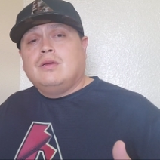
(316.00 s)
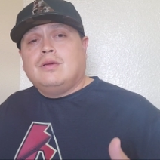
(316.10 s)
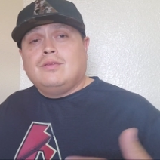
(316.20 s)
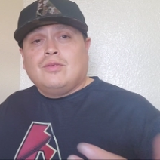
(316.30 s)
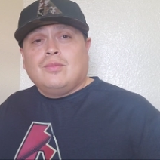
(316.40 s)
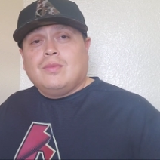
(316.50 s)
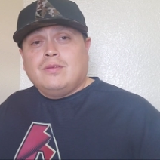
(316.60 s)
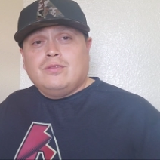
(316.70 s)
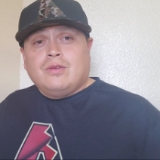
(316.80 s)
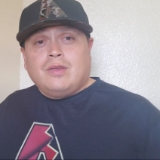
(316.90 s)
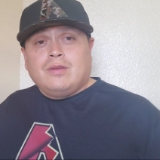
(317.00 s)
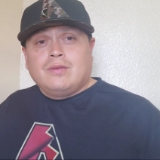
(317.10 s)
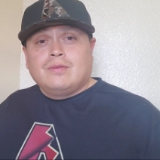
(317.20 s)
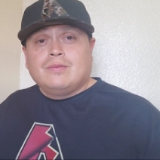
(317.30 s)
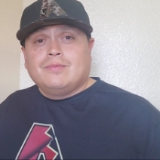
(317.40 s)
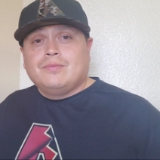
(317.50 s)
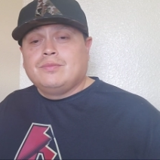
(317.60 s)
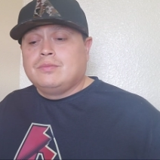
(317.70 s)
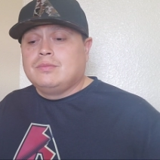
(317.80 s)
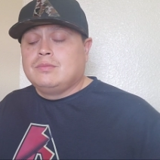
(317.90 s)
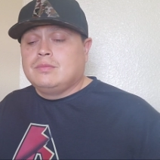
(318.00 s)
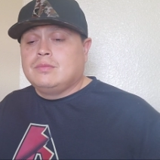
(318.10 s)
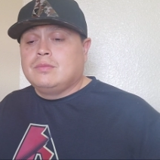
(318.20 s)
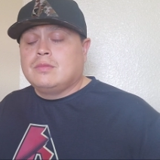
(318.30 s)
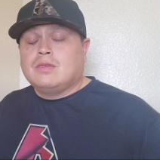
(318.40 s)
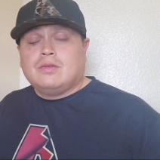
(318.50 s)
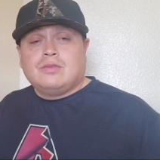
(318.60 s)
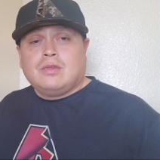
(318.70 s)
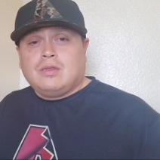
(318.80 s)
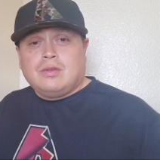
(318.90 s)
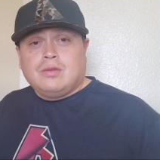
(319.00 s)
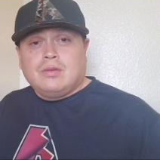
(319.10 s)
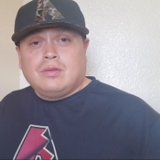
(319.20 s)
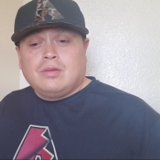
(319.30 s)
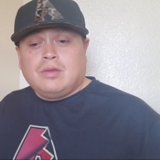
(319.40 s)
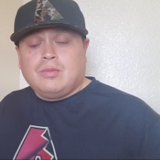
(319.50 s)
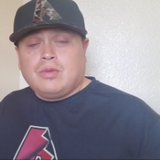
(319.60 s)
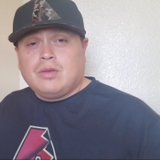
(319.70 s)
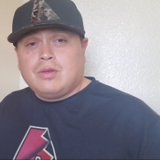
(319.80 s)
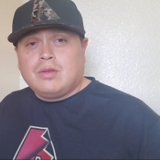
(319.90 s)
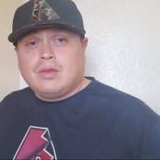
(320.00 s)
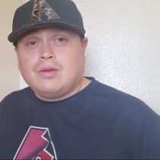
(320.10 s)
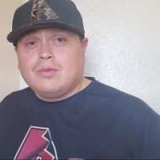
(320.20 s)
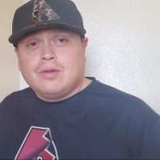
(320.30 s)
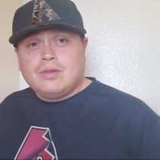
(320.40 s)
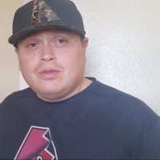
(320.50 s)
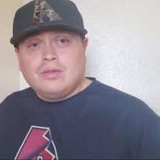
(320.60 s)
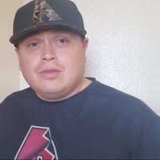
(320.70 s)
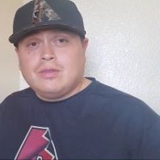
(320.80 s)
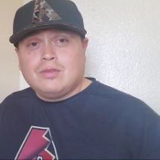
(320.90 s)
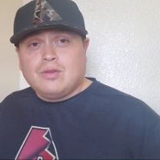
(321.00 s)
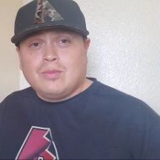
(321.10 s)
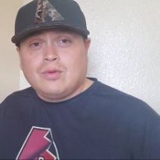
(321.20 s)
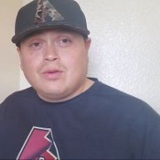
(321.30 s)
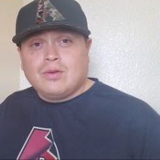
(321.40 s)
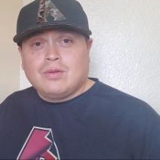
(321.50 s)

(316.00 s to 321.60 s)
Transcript: I told my trainer, I said, hey man, I don't want to do this no more.